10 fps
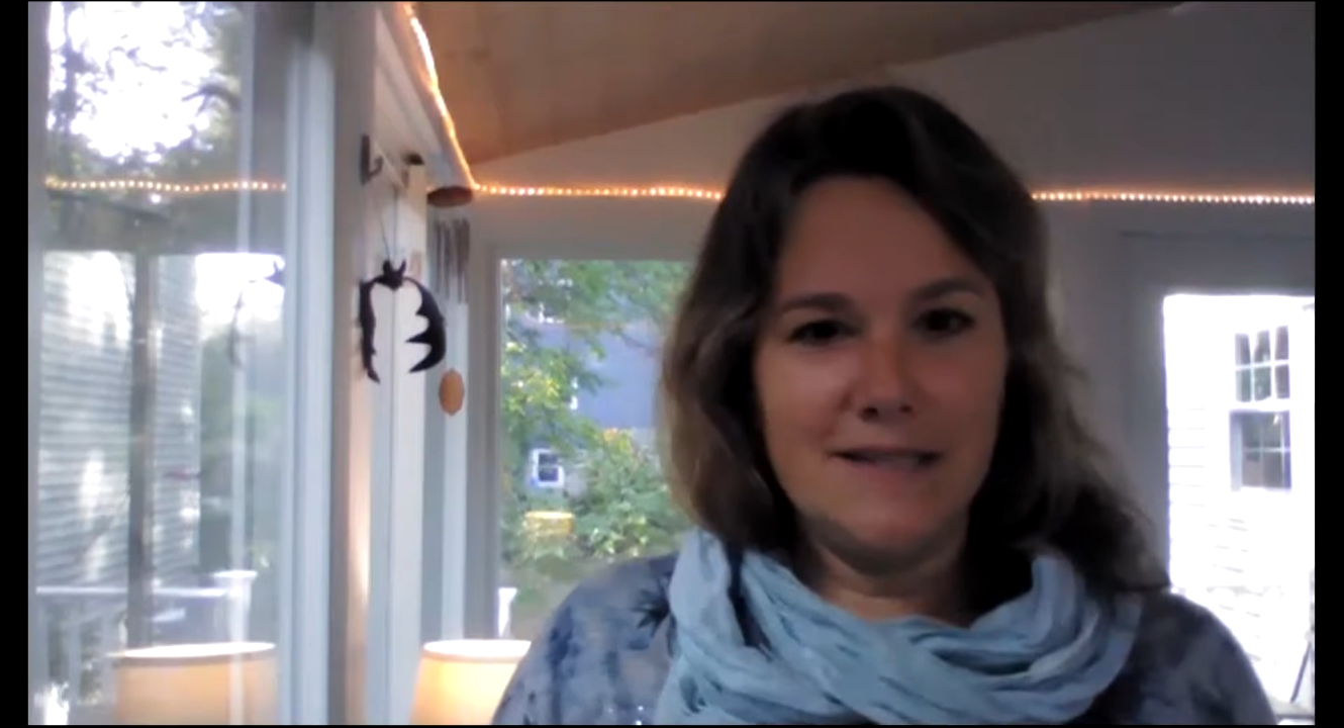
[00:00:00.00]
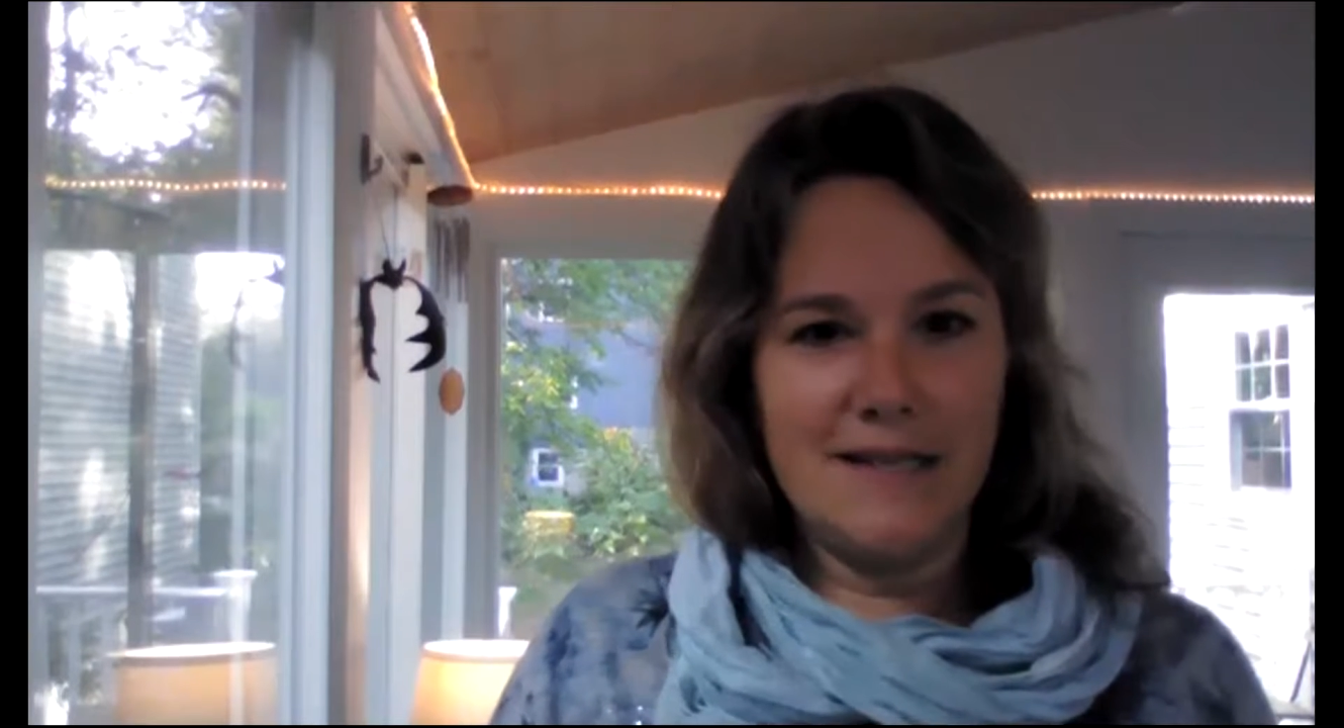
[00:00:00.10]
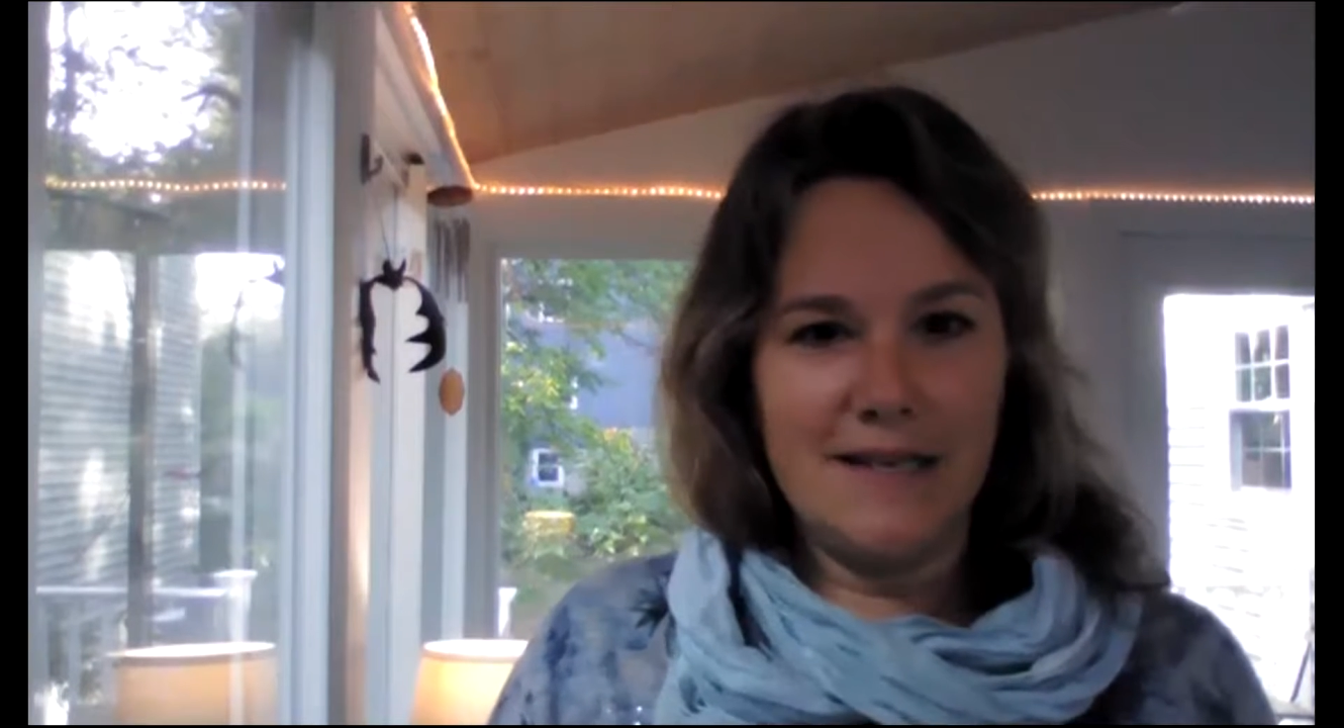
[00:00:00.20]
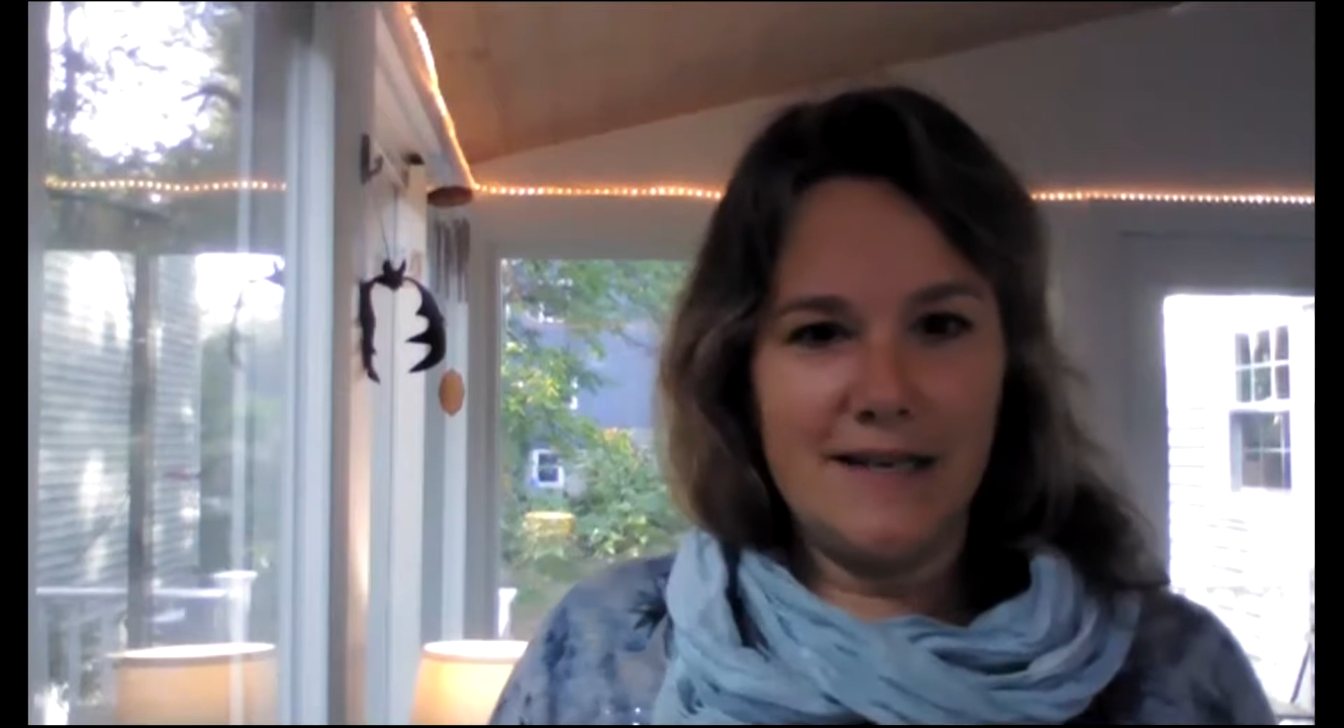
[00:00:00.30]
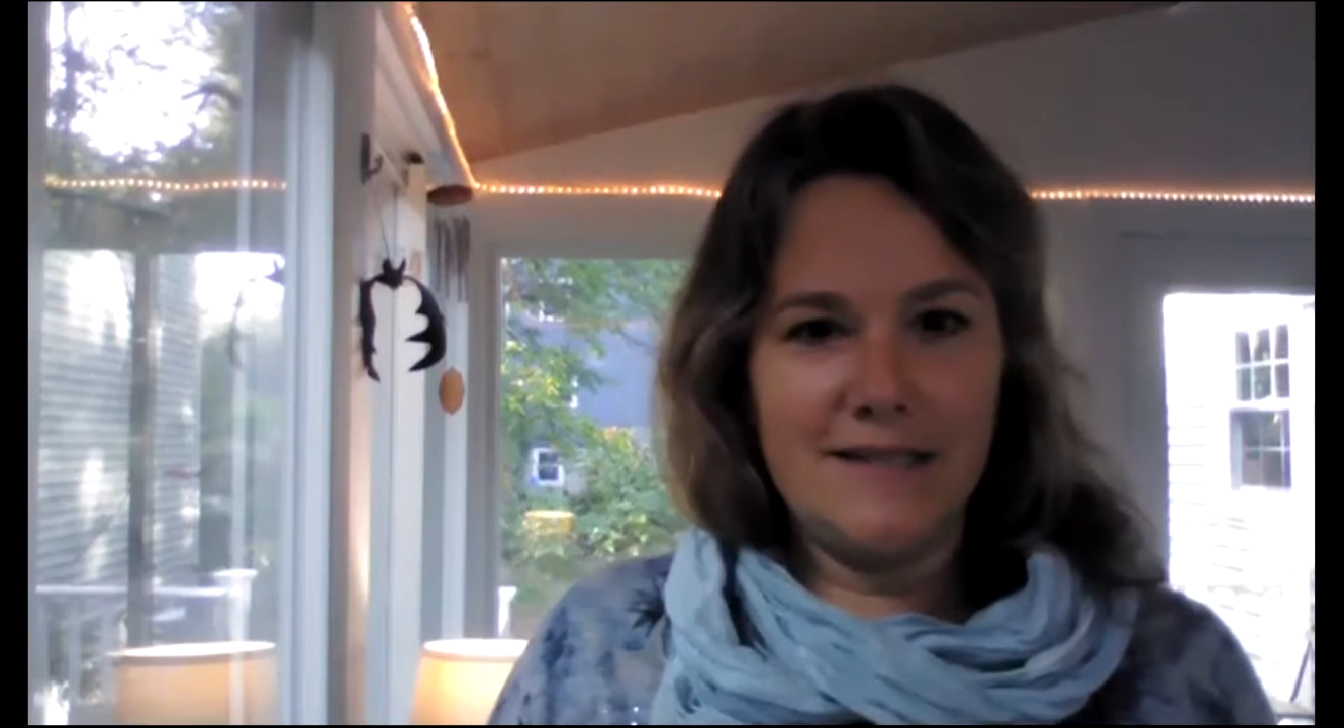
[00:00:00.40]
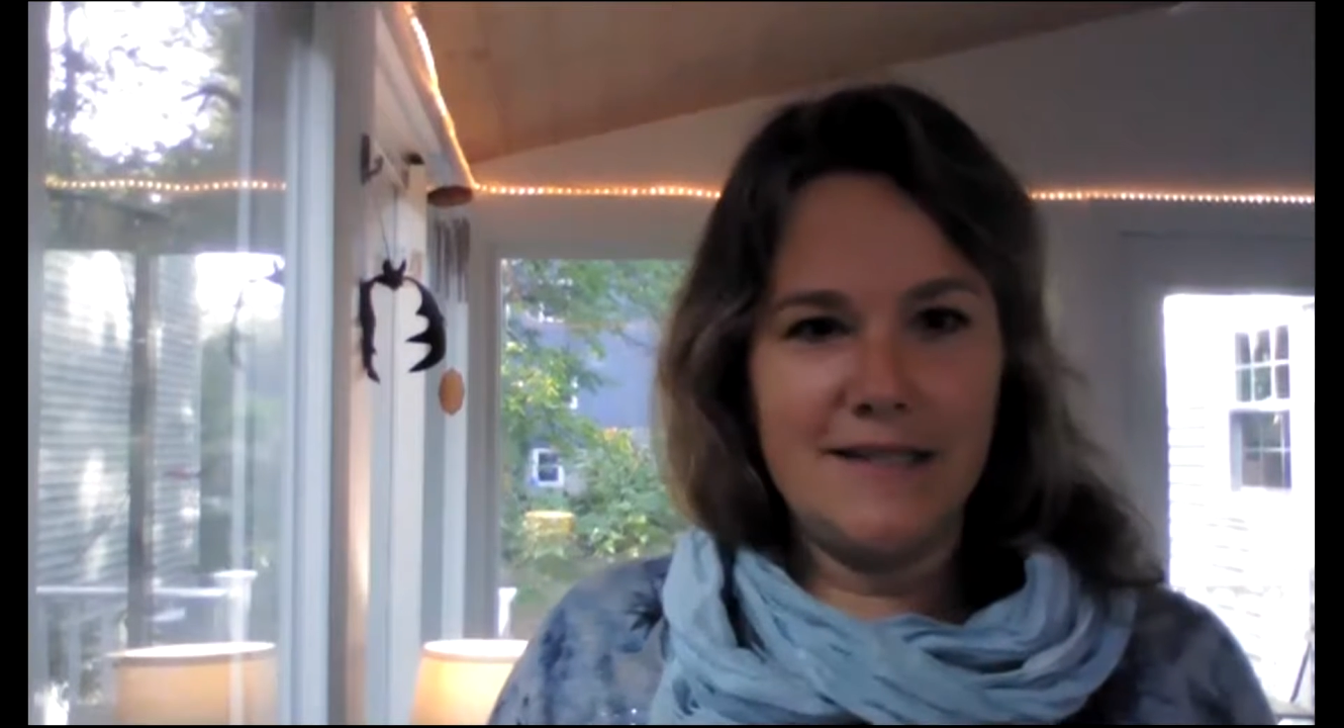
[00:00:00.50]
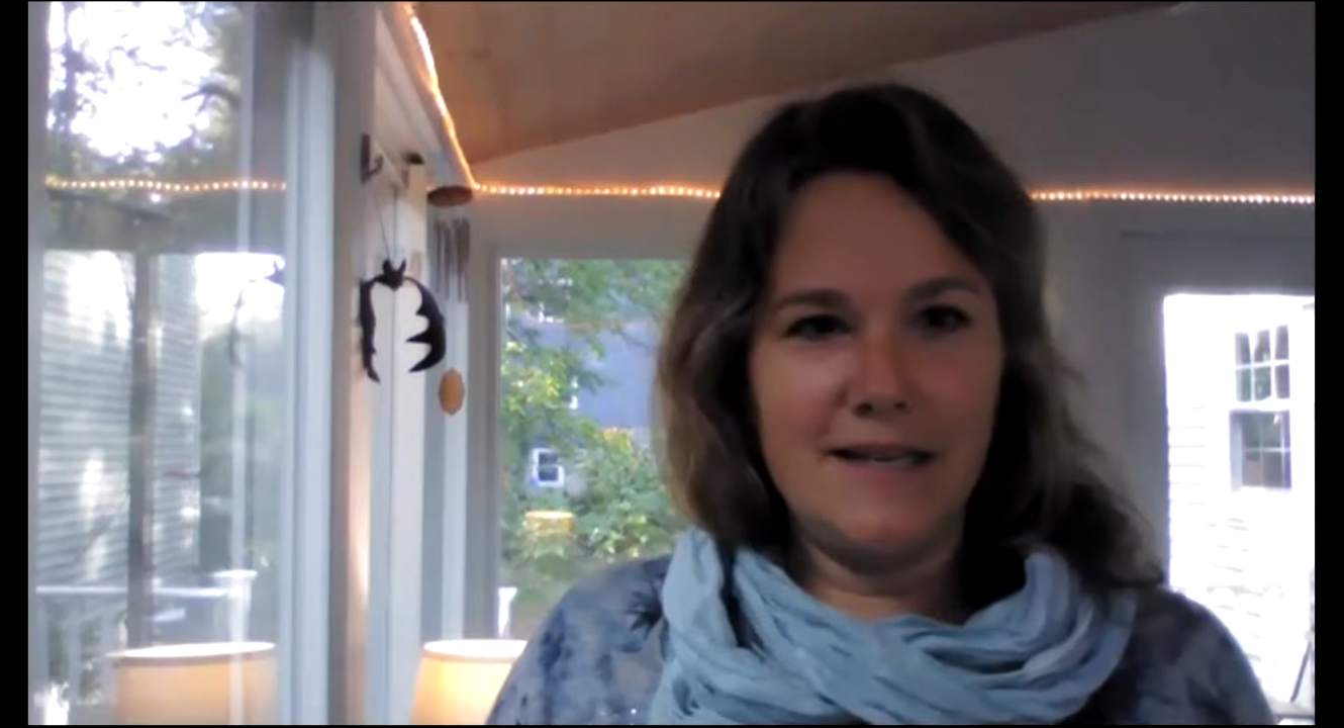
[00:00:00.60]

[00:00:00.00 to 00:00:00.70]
stay